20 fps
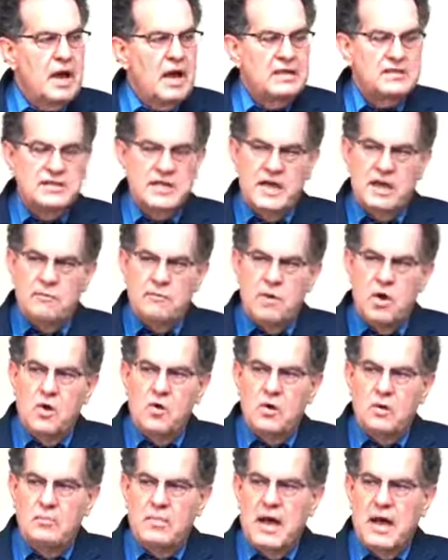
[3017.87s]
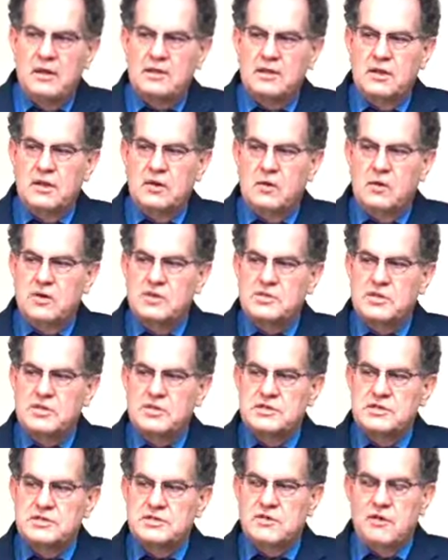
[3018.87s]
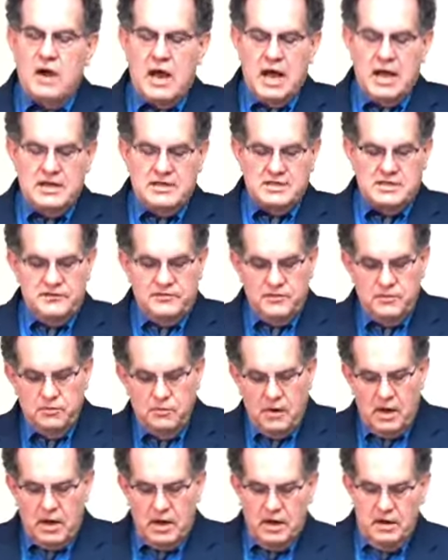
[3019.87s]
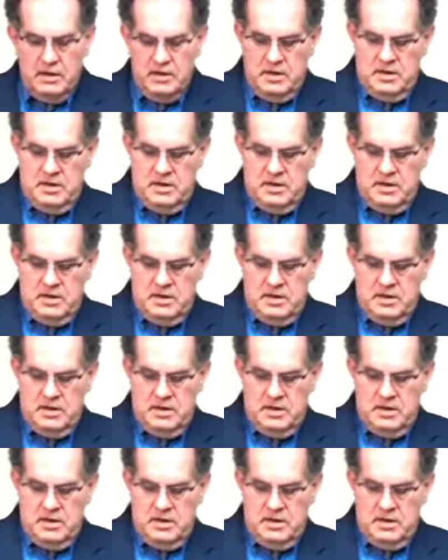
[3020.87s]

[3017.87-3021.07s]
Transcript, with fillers: Isaiah wrote about the Lord Jesus Christ, if you want